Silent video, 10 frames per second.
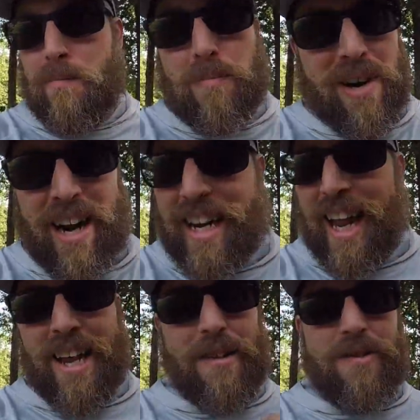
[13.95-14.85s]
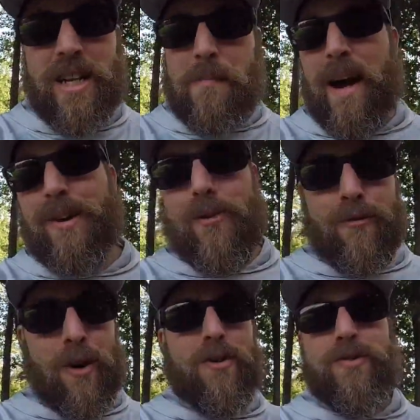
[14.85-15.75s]
but I can't use any
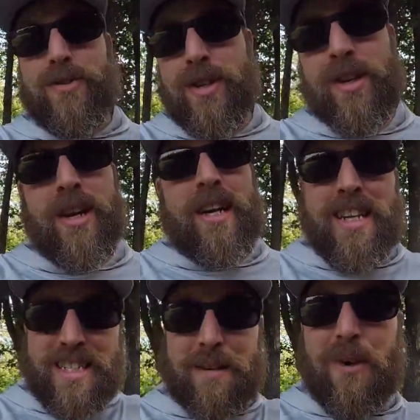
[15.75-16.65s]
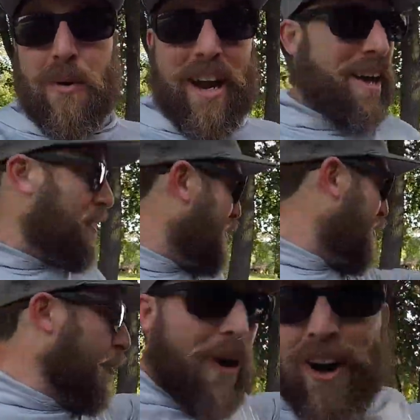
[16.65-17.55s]
microphones because I'm going out on
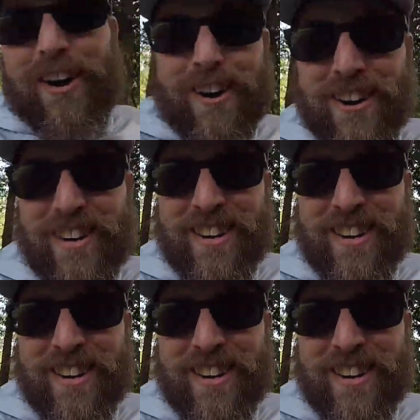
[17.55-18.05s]
the water.